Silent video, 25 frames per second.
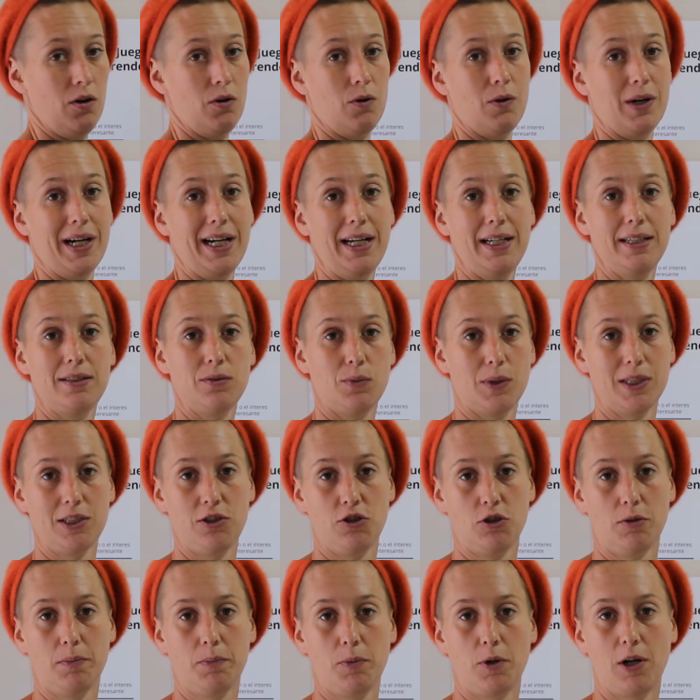right? What's
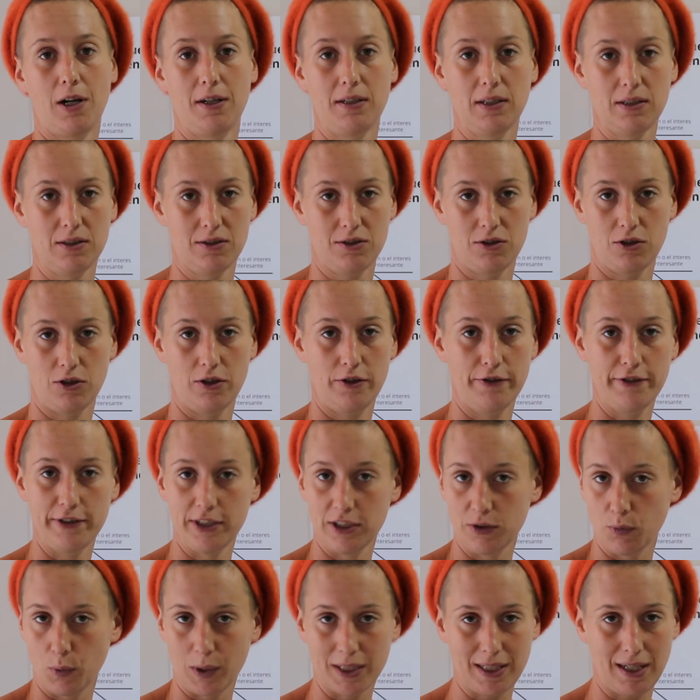your product,
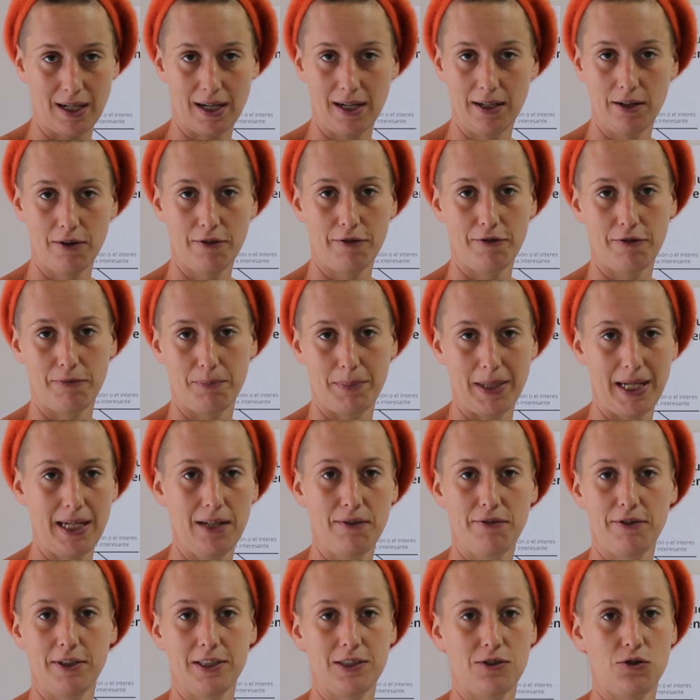service? What kind of
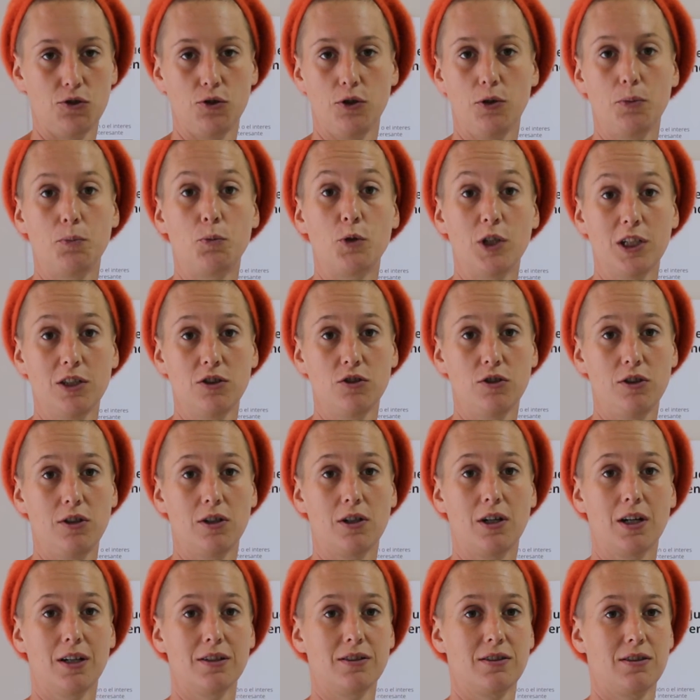benefits do you bring to your
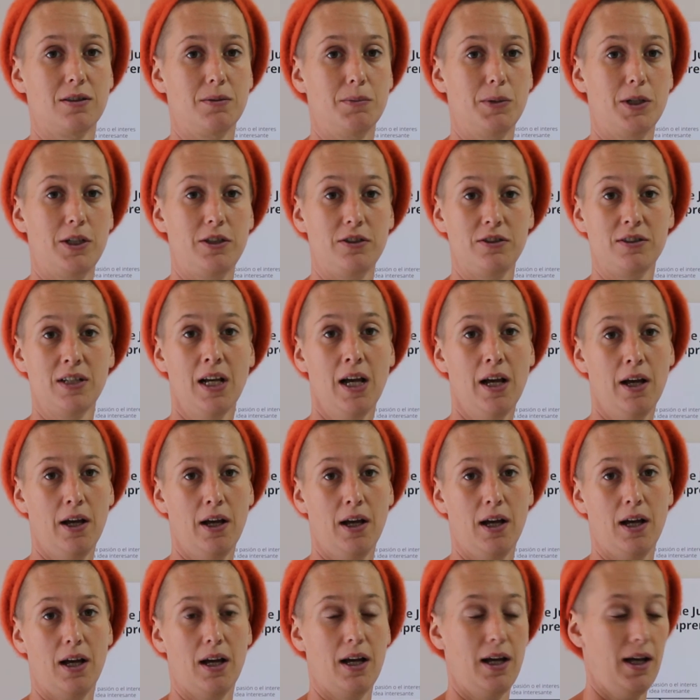customers?
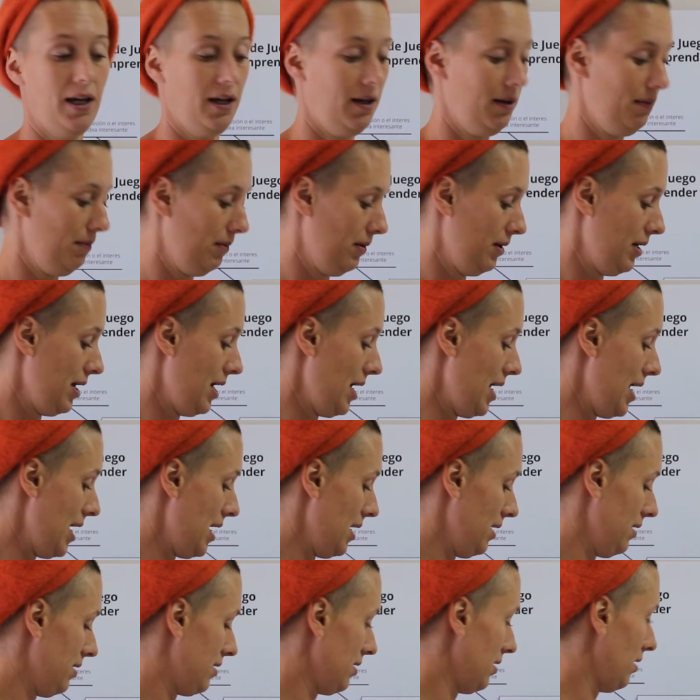
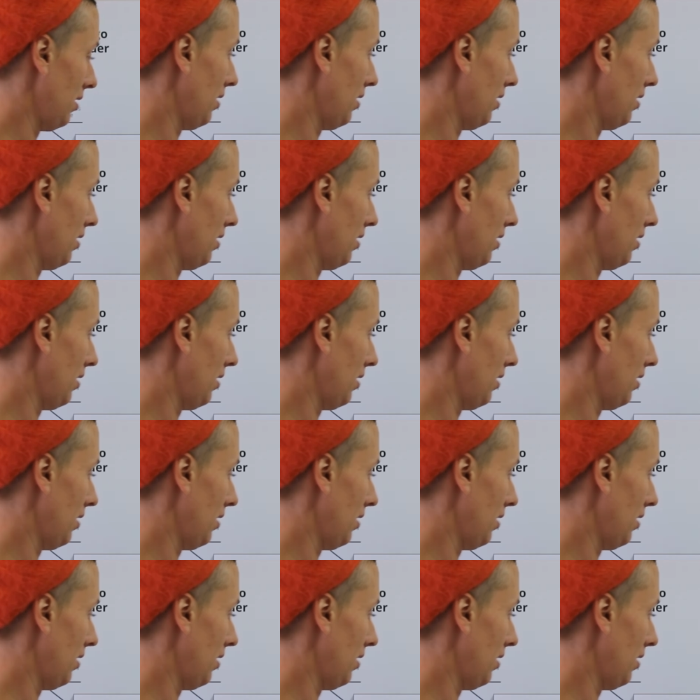And